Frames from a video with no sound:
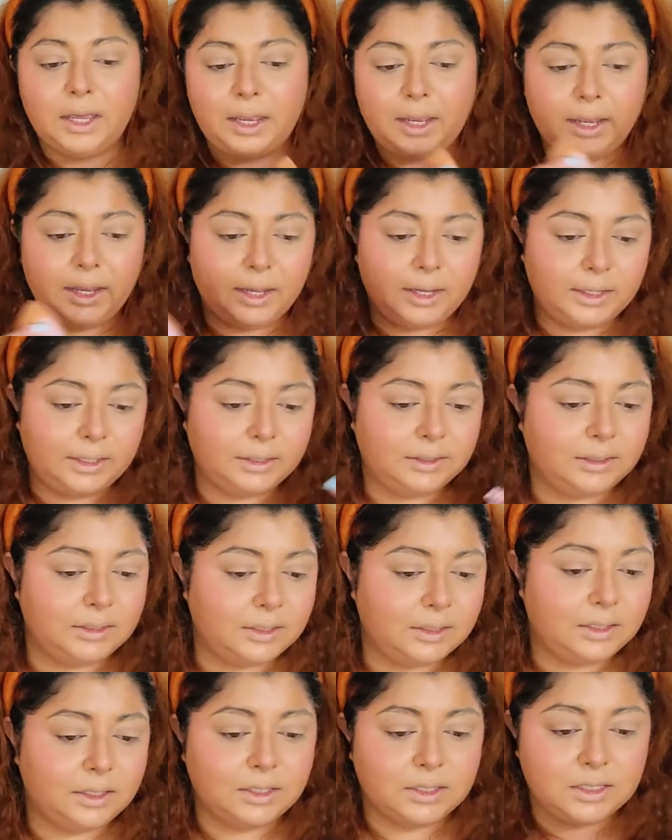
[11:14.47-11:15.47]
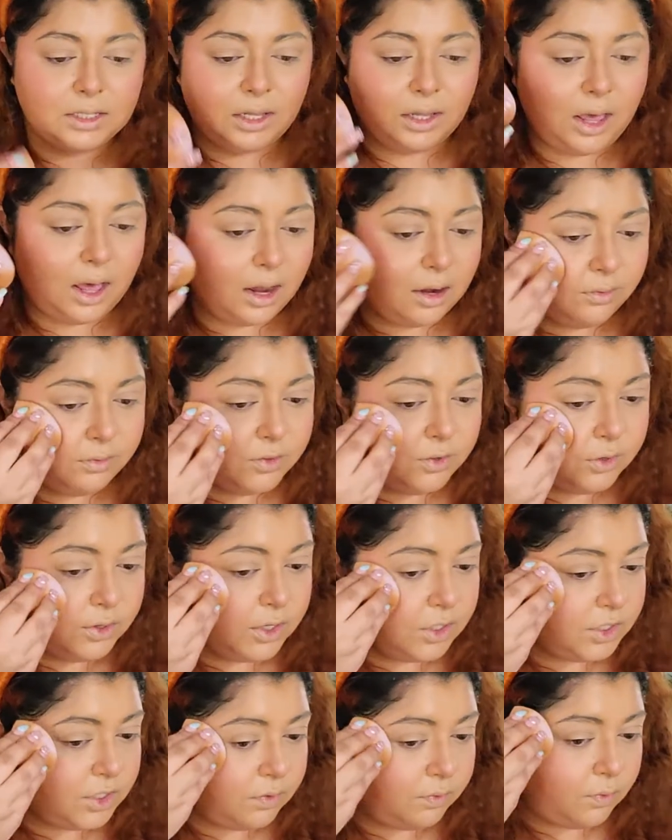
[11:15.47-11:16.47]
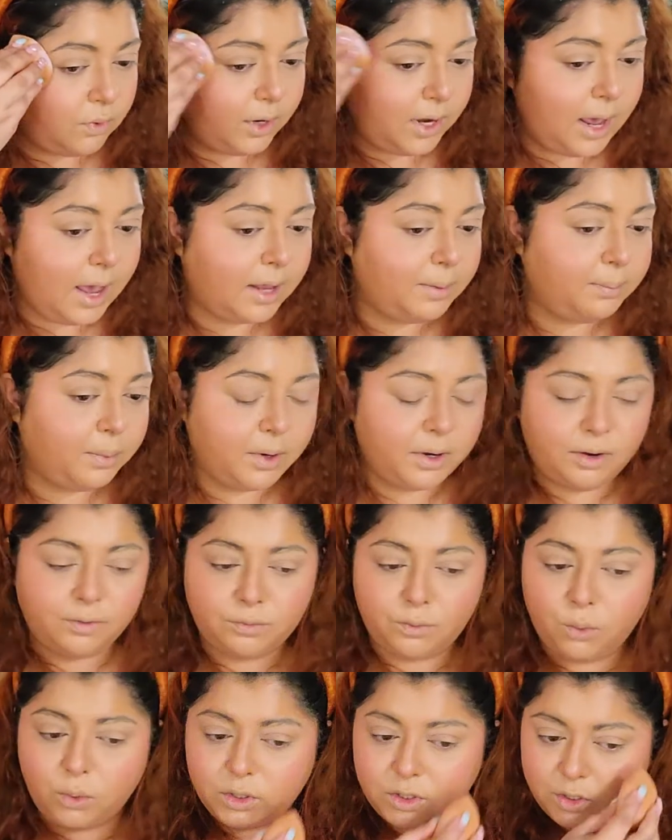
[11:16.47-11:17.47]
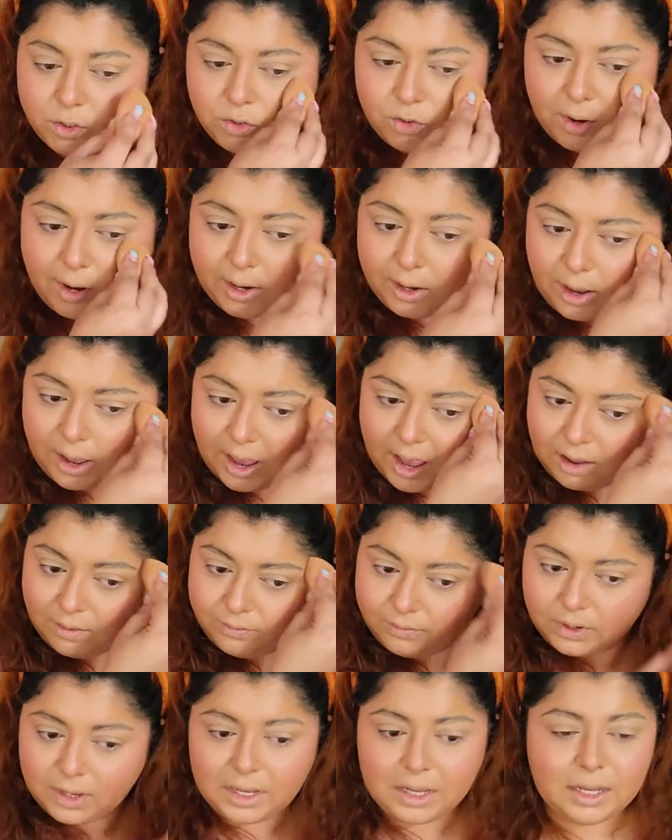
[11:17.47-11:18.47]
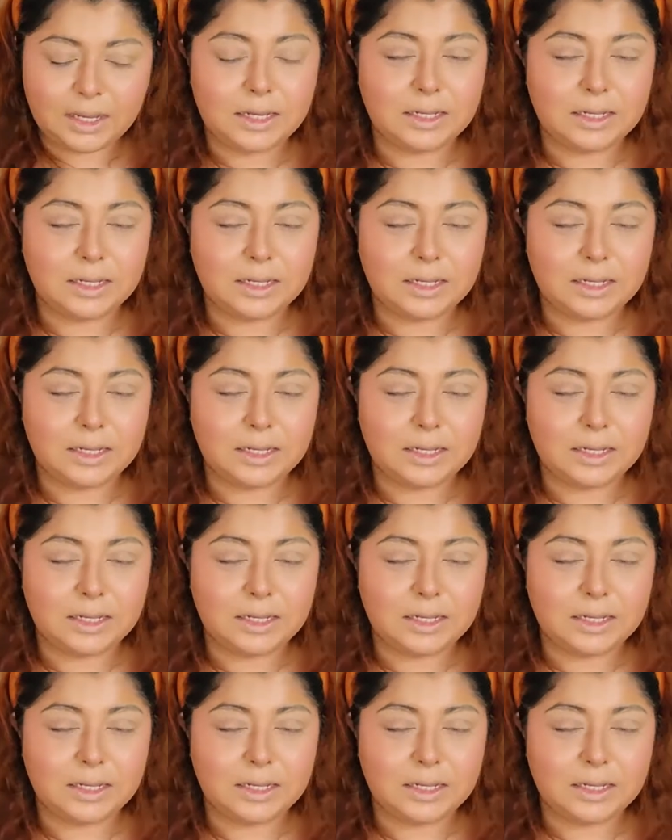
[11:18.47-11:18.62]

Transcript: and uh, it's a lot of tradition for that. But of course you're trying to have